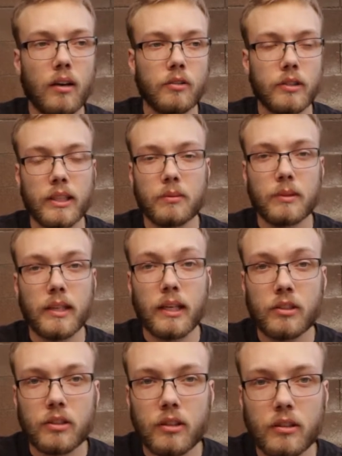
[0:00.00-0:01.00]

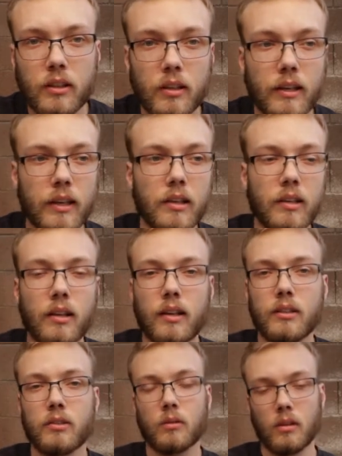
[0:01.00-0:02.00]
transportation, you know, that could have
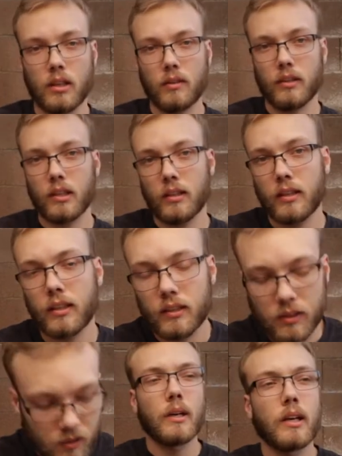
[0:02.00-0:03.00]
gone to a whole lot of other
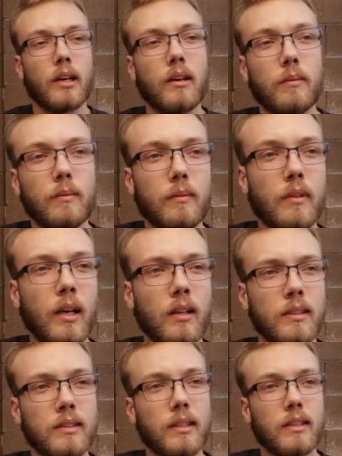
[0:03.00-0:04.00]
things. But now
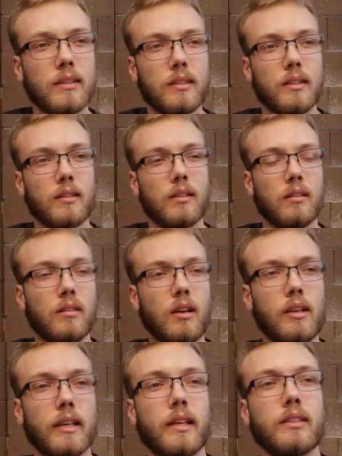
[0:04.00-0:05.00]
let's get into the
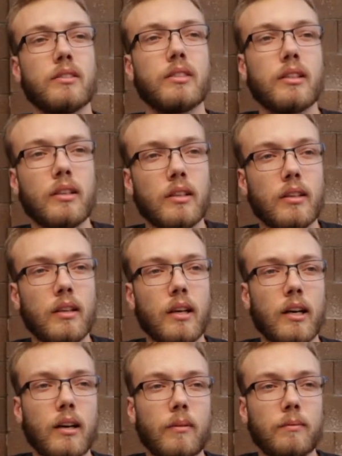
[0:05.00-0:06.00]
long answer.
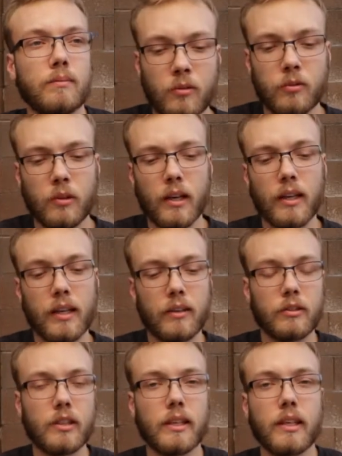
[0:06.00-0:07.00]
Before I
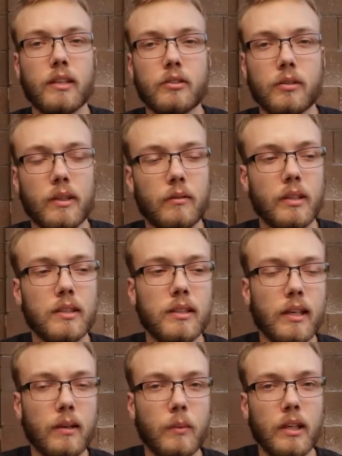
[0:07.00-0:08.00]
really get into it, I want to
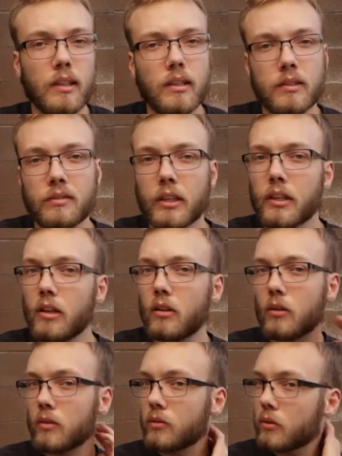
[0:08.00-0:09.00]
say I'm making this
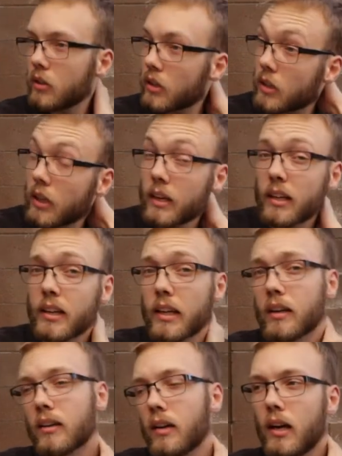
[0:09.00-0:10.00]
video for
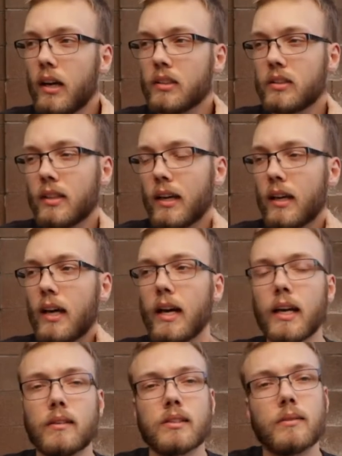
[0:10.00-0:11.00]
clarity, so that
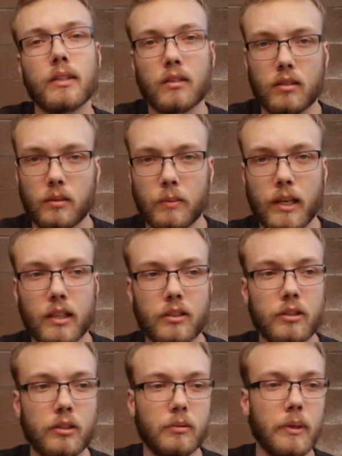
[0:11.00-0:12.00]
I have something to look back
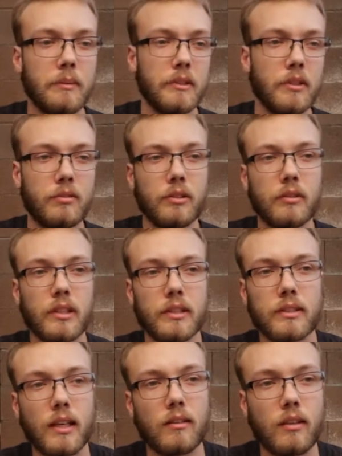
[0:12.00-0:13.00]
to maybe in a few
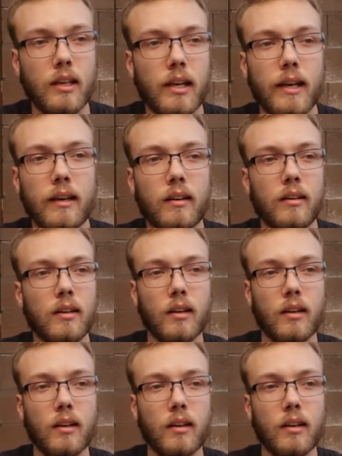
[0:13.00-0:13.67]
years down the line,